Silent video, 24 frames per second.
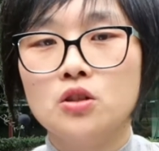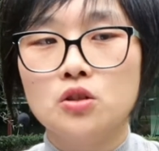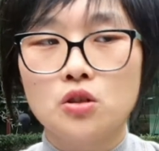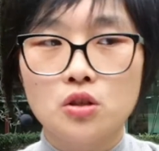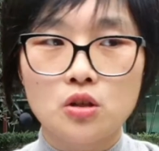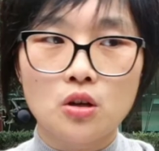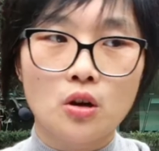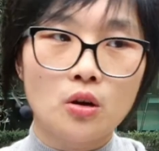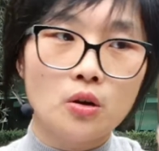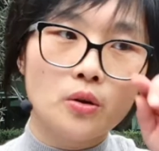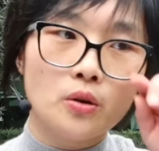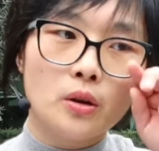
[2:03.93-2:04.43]

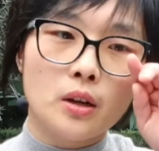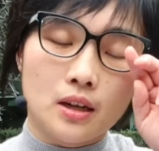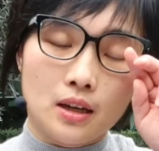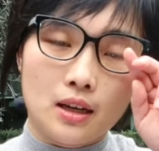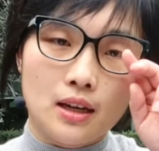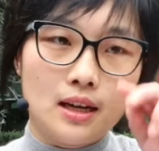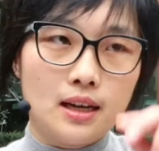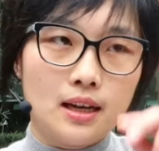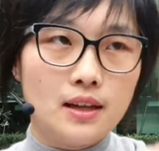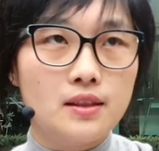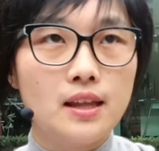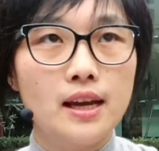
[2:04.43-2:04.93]
So
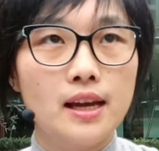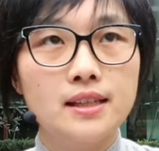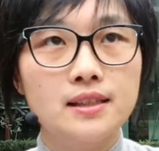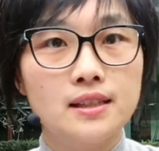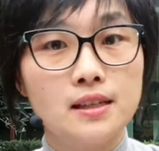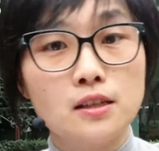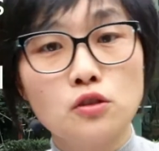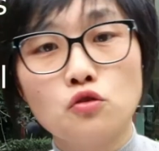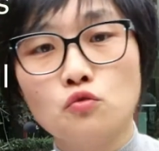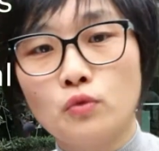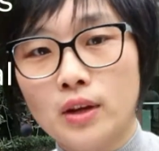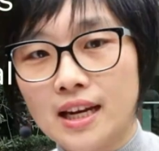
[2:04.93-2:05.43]
they
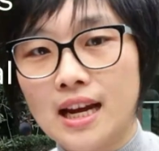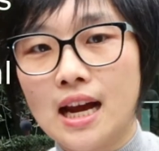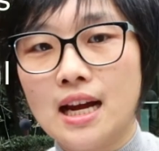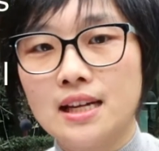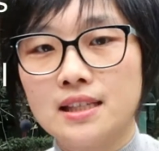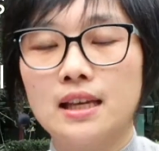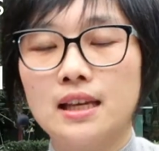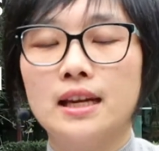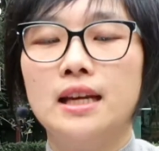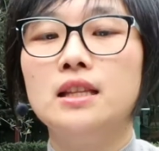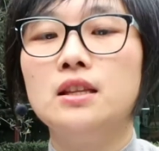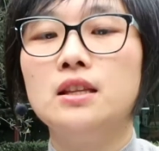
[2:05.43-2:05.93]

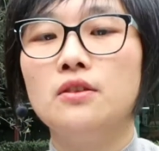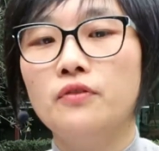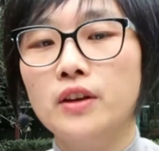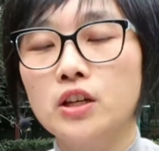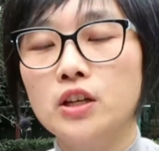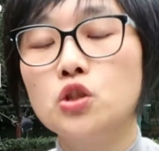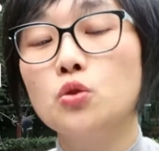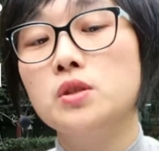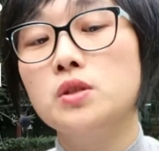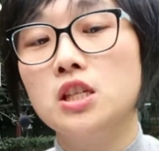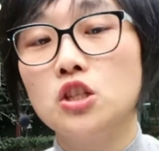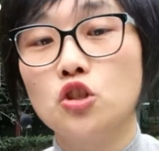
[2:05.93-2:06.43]
disregard the
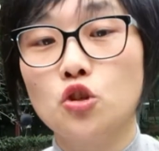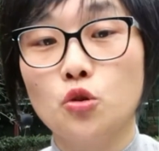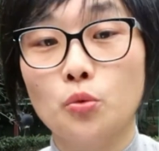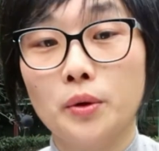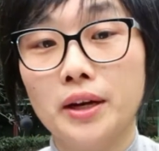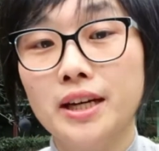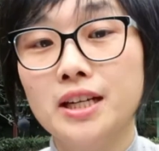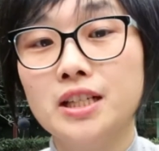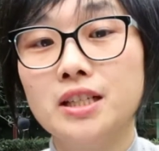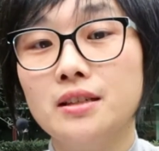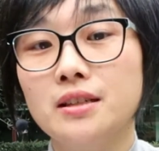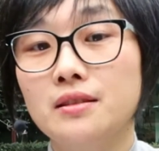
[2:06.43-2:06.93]
individual
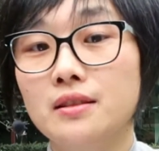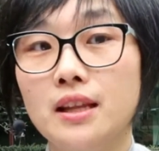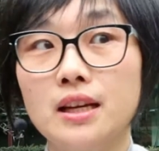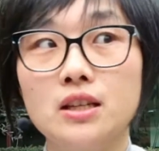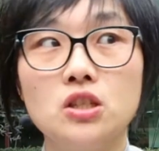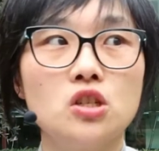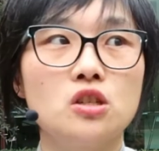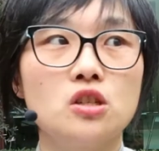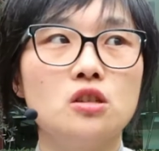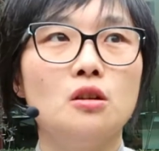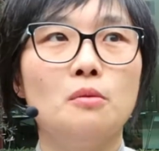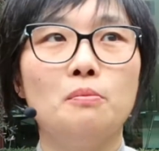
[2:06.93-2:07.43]
situation.
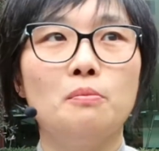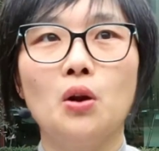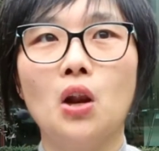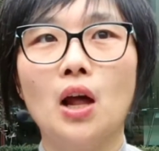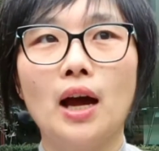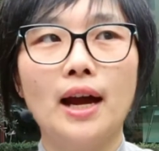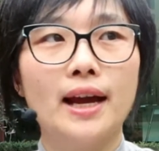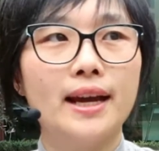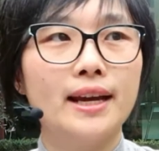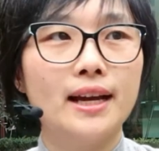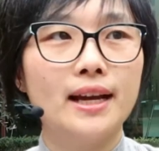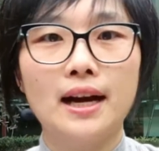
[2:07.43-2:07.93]
They just
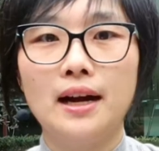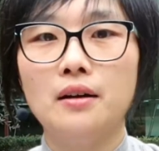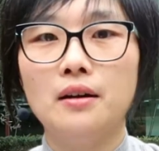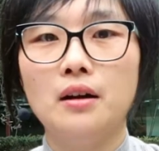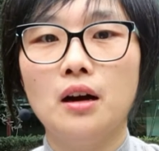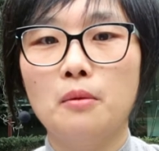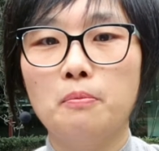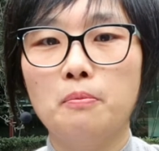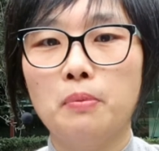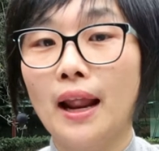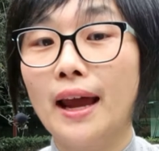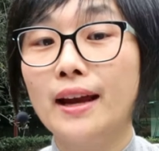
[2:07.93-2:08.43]
apply
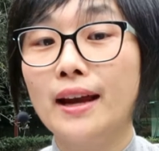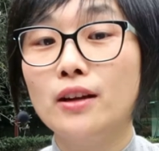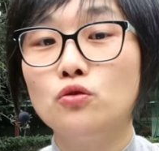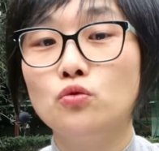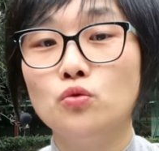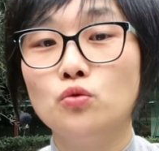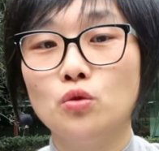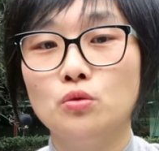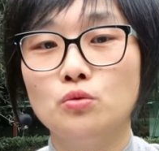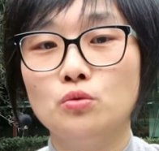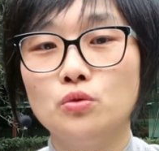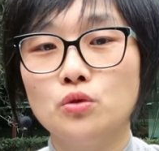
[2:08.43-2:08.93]
a
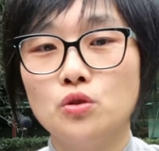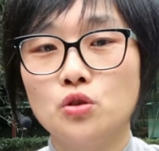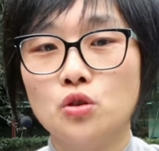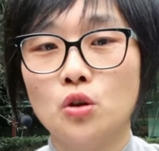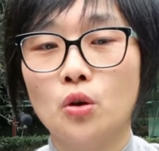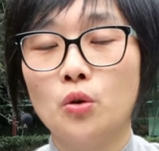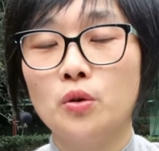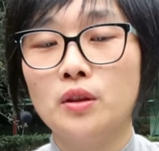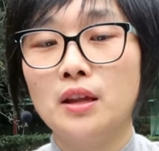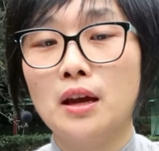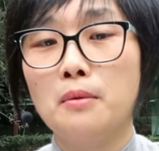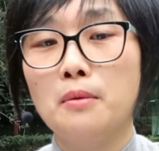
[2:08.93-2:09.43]
blank rule.
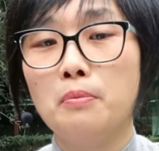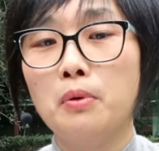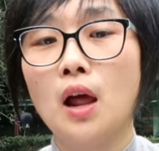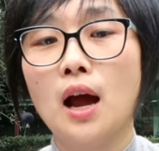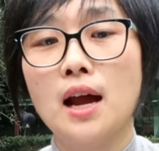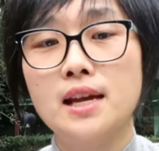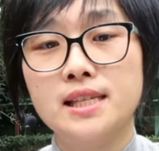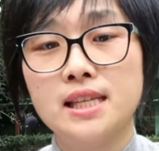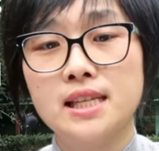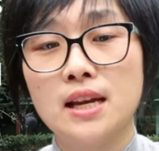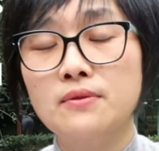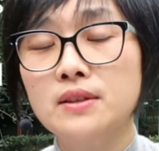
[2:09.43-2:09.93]
So they
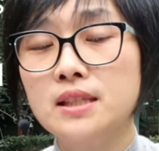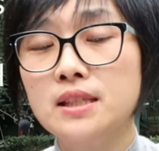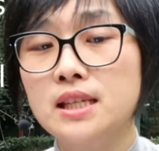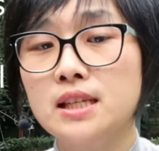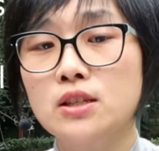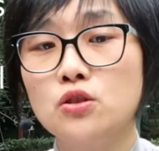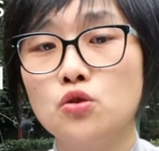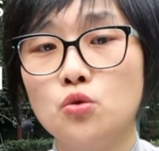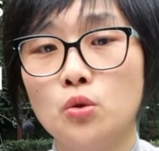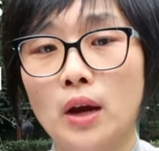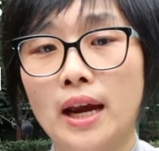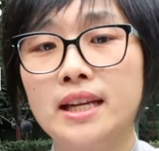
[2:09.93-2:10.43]
apply
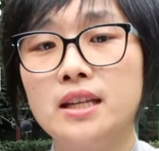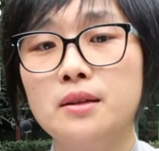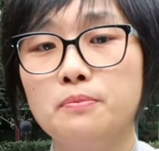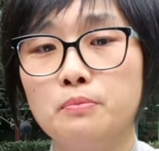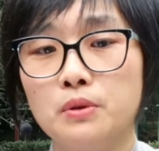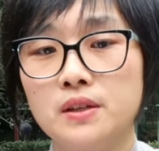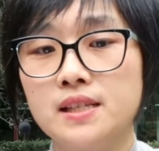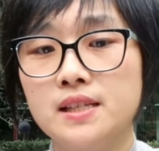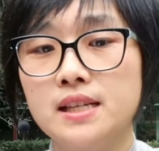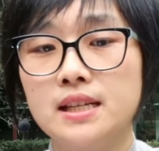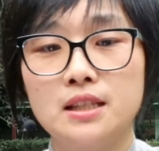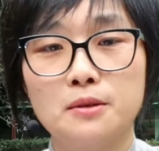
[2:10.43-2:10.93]
70 to
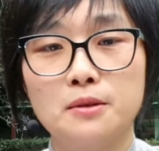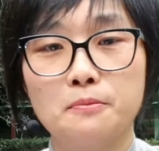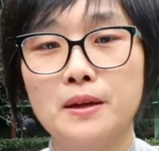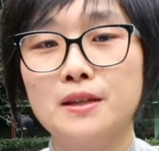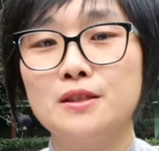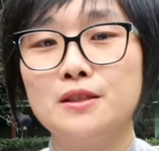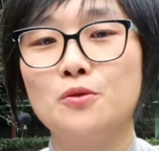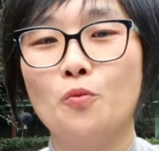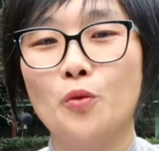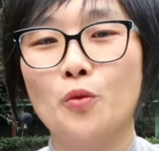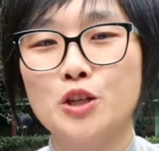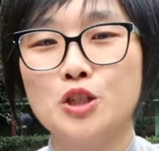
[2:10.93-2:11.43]
80%,
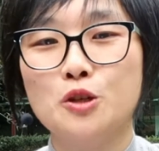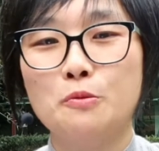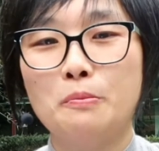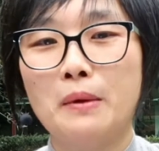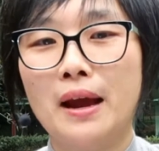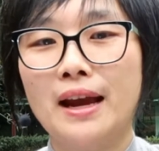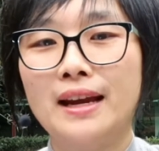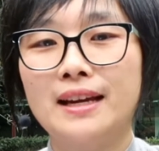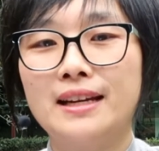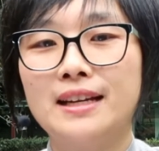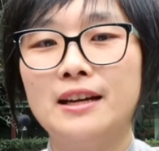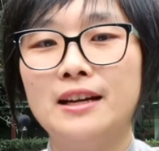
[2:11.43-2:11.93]
depends on which
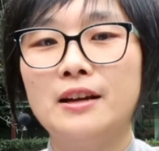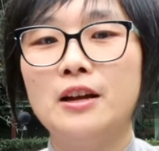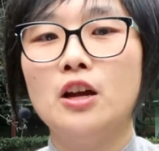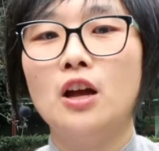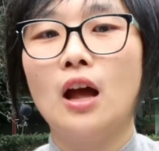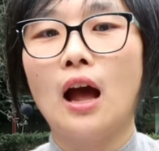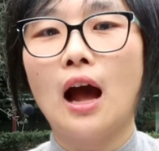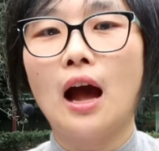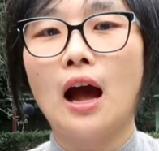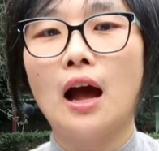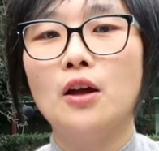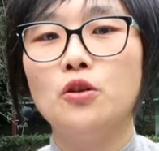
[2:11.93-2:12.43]
bank
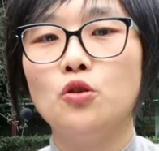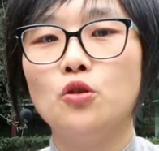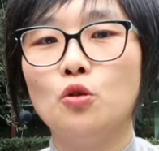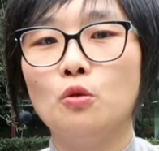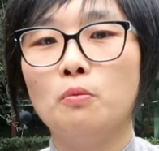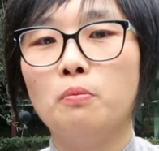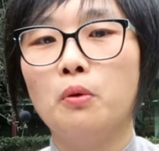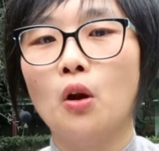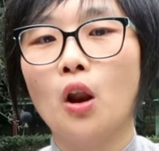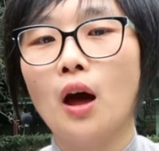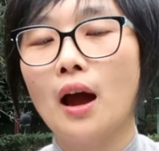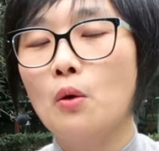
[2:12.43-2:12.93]

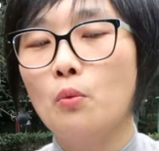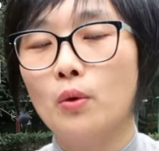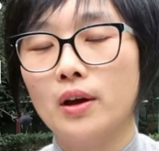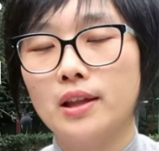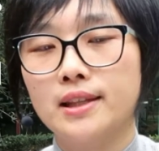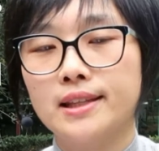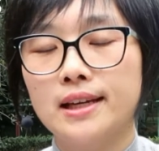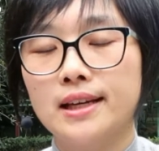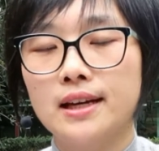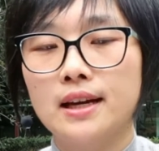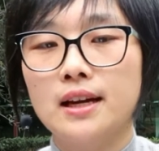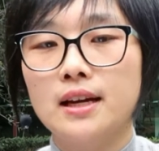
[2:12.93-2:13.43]
you apply
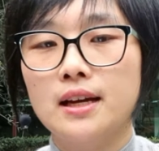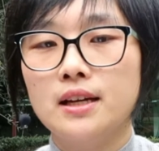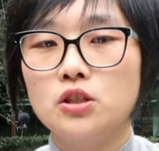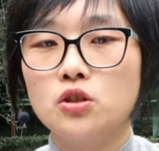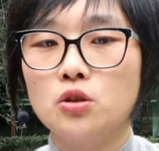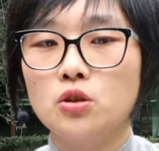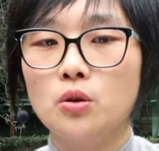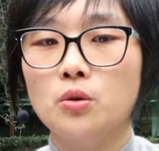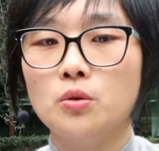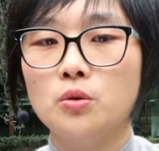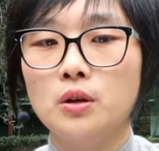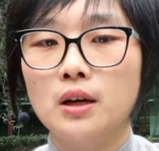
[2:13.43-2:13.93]
with.
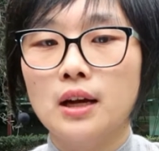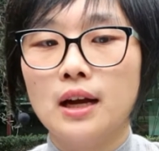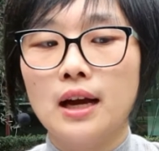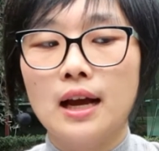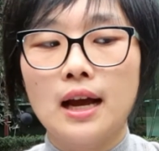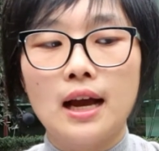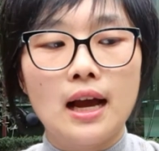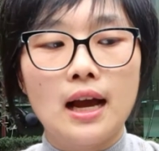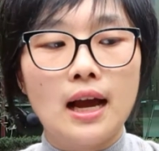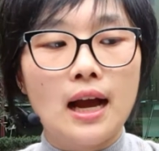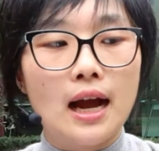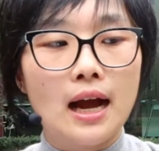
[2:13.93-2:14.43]
So
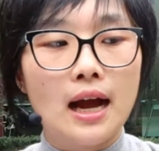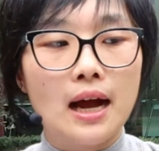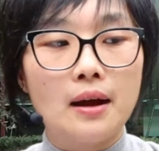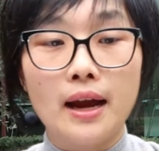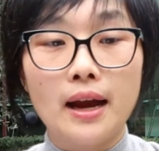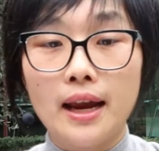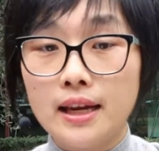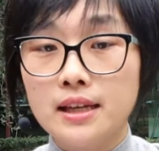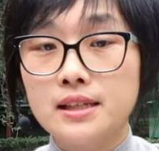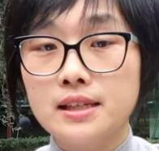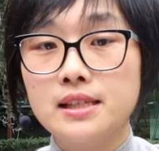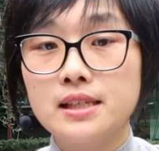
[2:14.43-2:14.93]

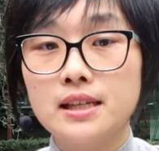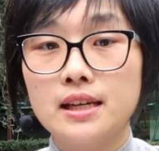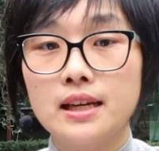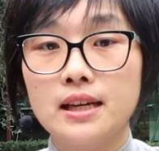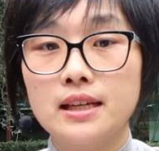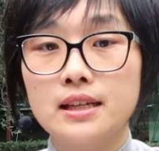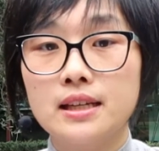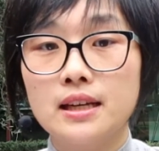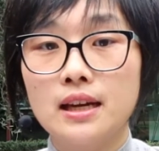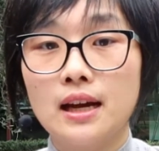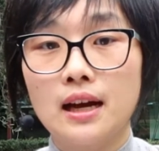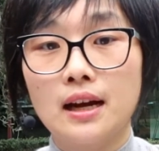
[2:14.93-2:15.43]

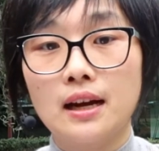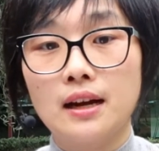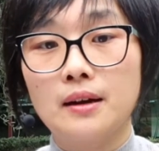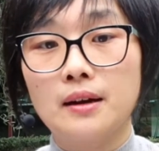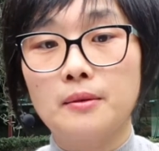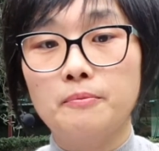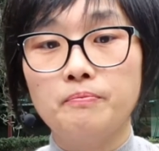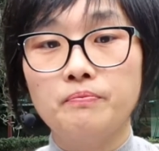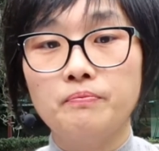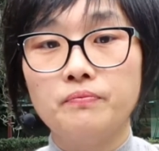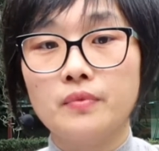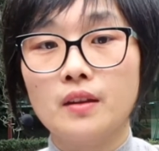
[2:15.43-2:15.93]

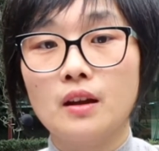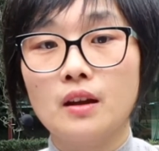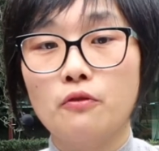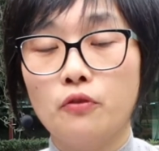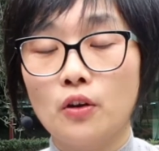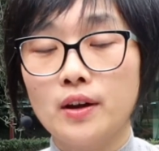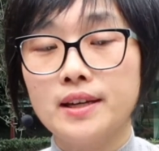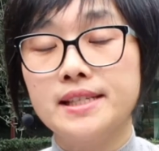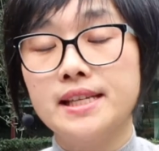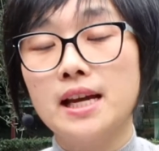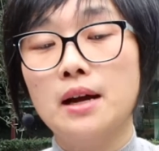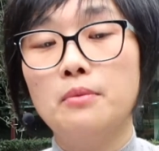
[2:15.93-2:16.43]
ANZ,
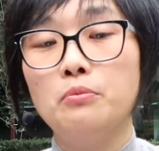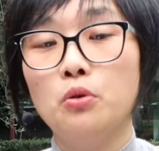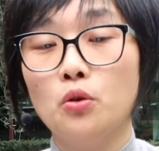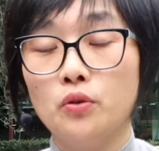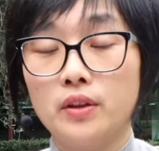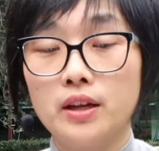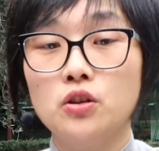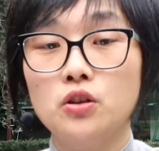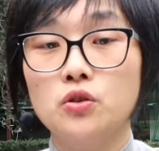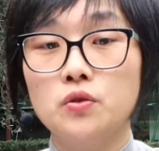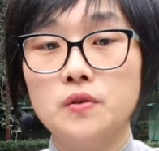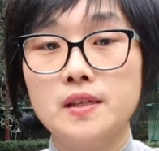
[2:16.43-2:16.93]
for
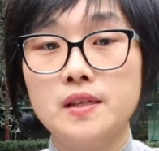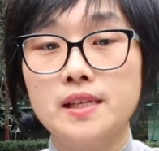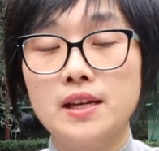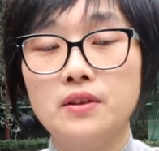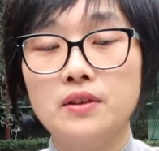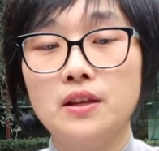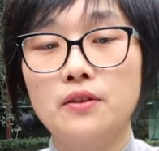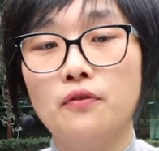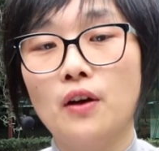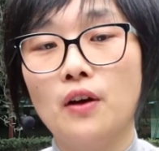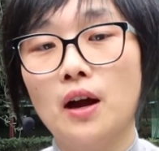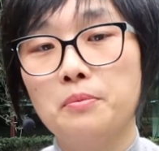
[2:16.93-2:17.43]
example, they use
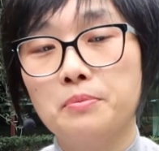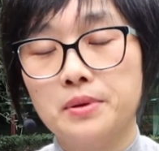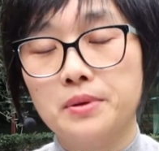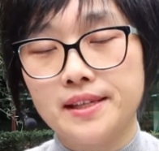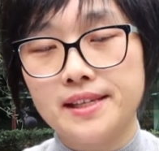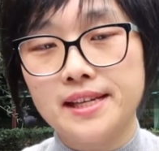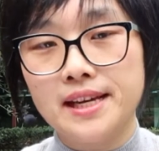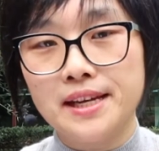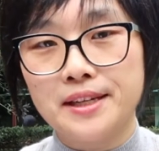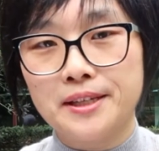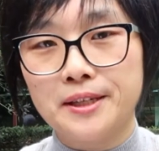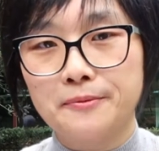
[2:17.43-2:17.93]

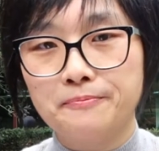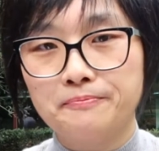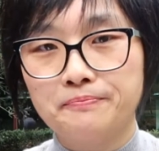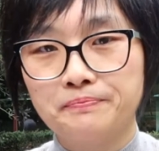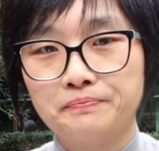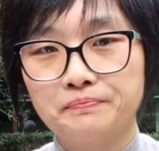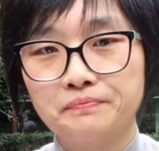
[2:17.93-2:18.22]
75%.